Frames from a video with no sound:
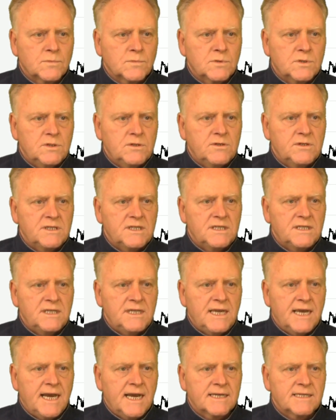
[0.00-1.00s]
using the
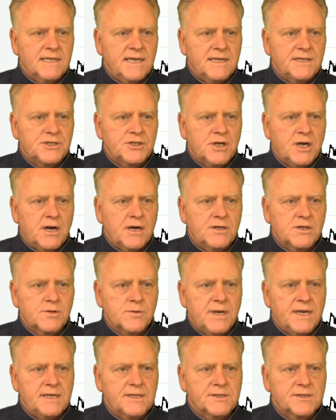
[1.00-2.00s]
octet charge
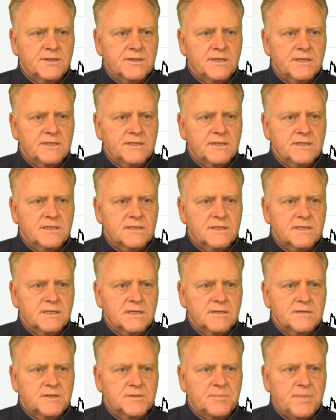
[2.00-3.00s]
array. So this is
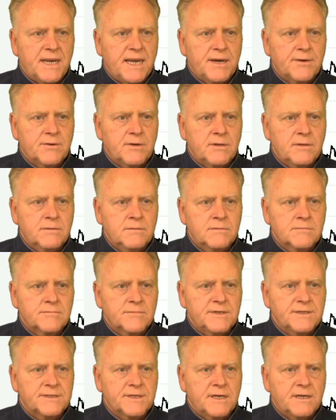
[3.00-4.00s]
the spiral
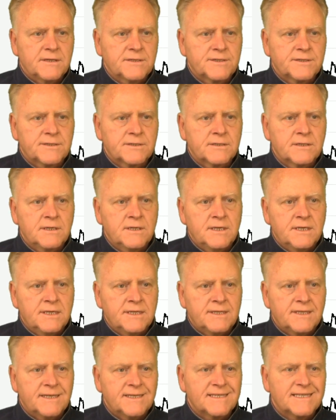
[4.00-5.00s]
results.
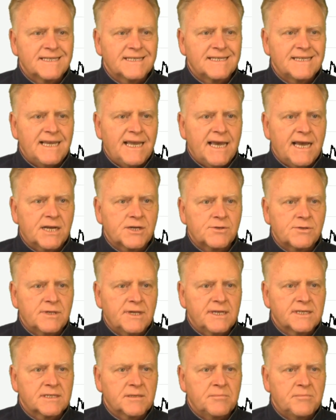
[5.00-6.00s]
This is the actual
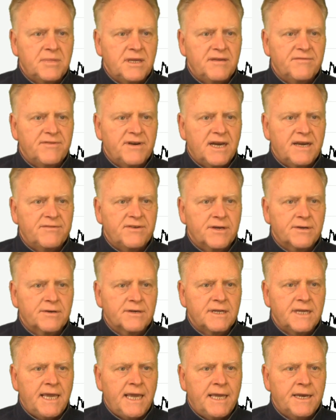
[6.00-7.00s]
S&P
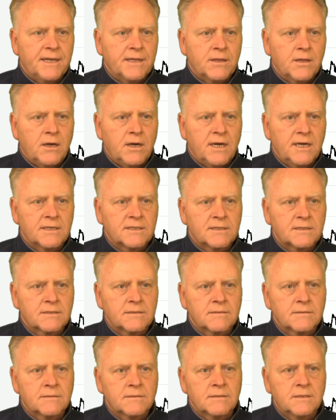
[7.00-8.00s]
500 gain and loss.
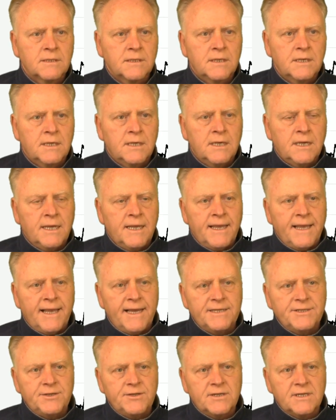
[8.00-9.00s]

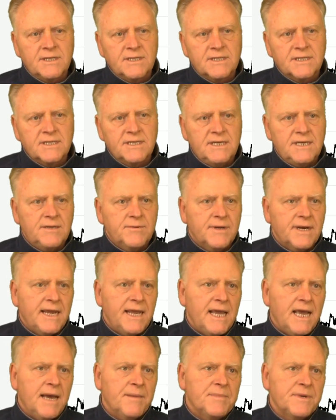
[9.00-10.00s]
As you can see, what
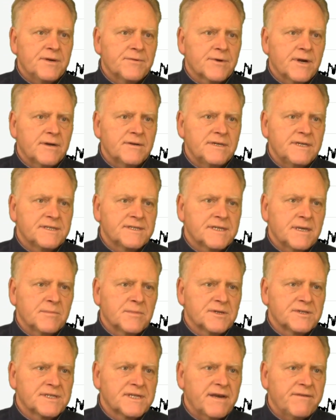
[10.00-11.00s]
happened around
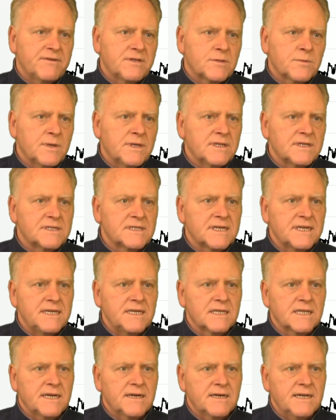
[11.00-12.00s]
December 7th, one of the
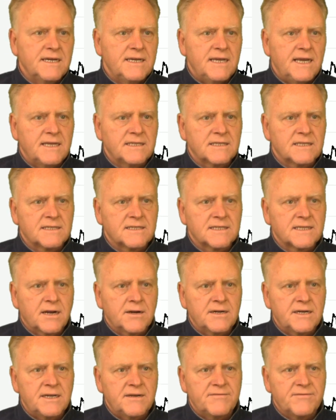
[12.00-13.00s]
singularity dates, it
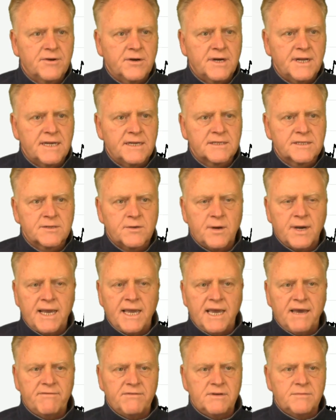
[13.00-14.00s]
started inverting. So I
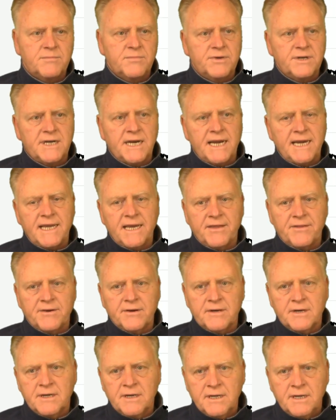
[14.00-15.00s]
haven't put any
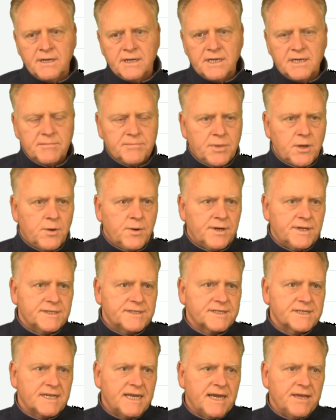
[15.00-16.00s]
other
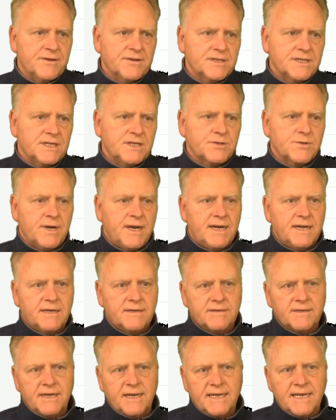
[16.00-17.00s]
components together to try to
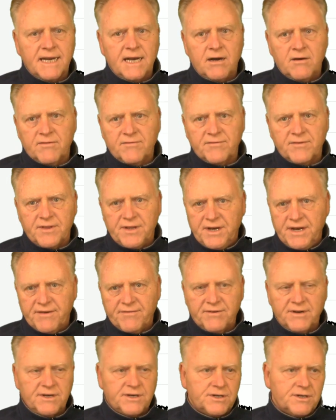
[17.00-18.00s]
account for the
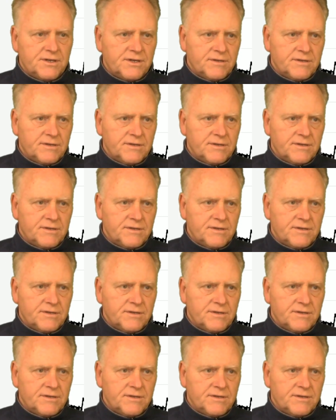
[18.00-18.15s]
different